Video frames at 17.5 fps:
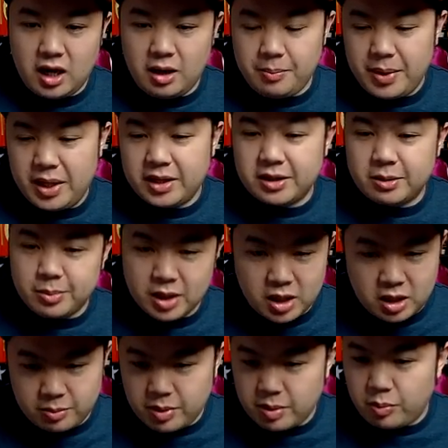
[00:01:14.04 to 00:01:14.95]
made them a
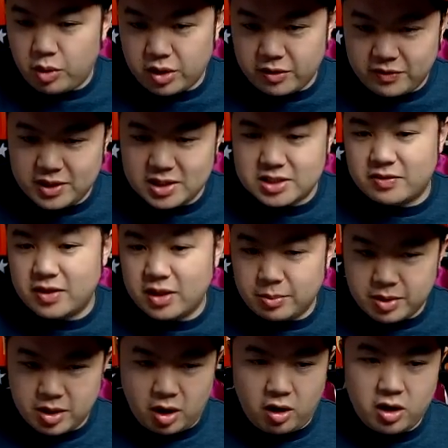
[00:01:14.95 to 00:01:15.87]
little bit more defensive, a
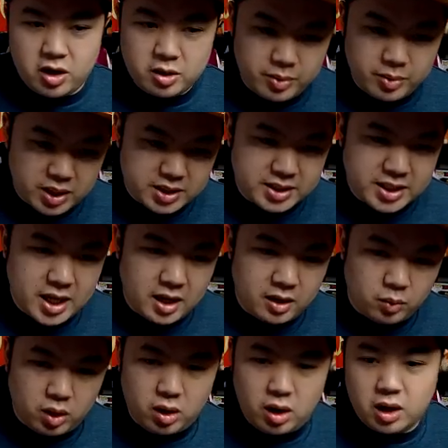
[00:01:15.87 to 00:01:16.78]
little bit harder to break
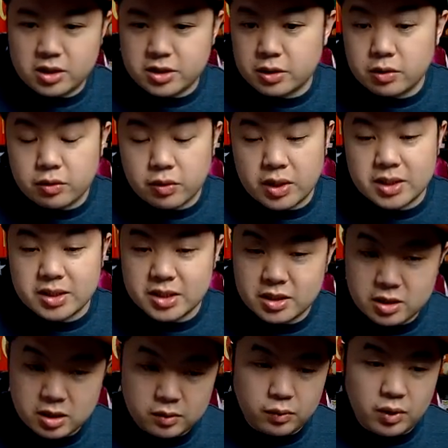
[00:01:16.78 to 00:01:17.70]
down, while also
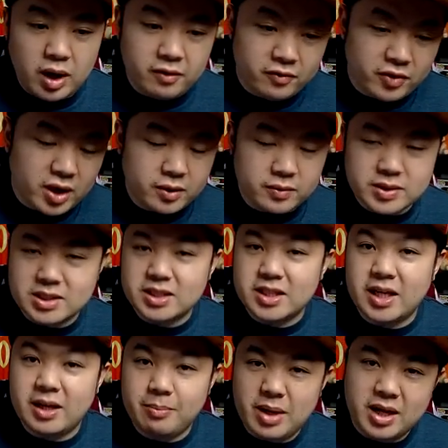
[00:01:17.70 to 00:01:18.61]
increasing the run
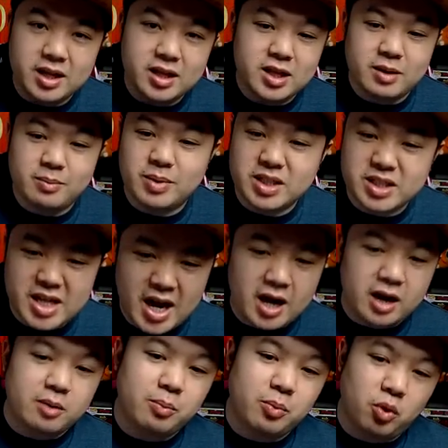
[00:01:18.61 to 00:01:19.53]
frequency and making them
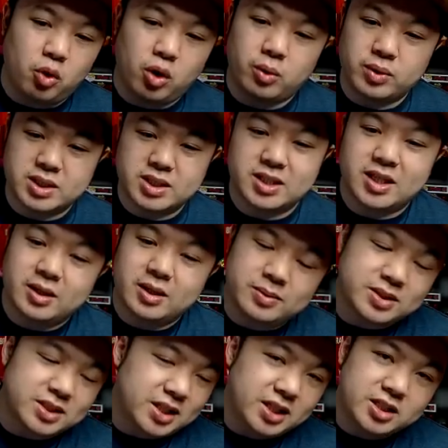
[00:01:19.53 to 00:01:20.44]
attack more, which I think
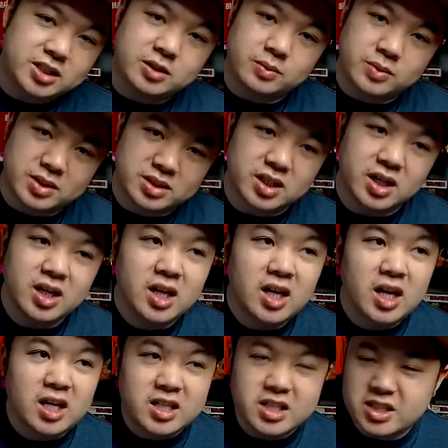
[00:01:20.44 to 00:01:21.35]
was the issue, was
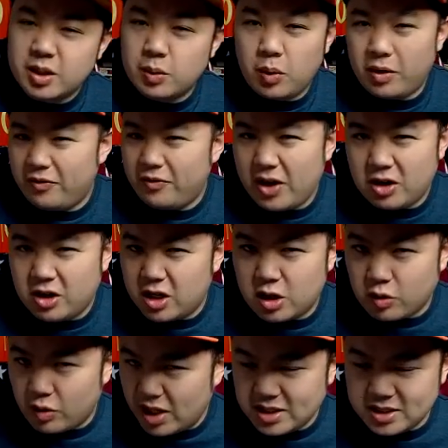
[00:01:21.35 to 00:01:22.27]
just they weren't very
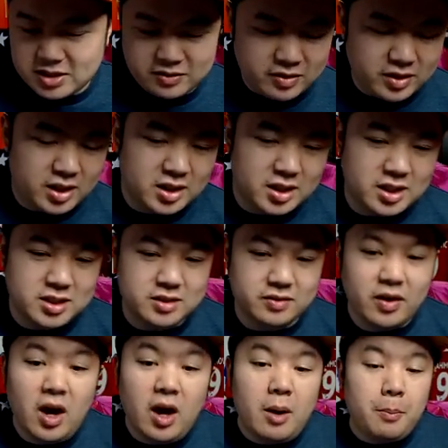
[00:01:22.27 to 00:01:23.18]
aggressive and all that
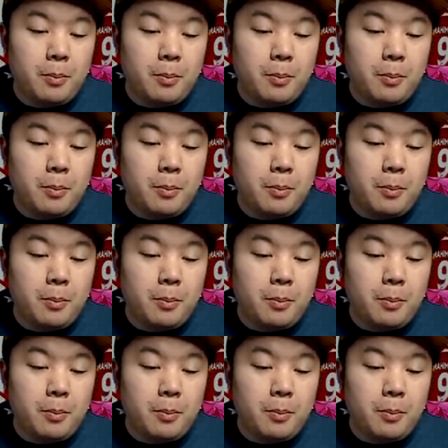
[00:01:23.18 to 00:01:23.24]
stuff.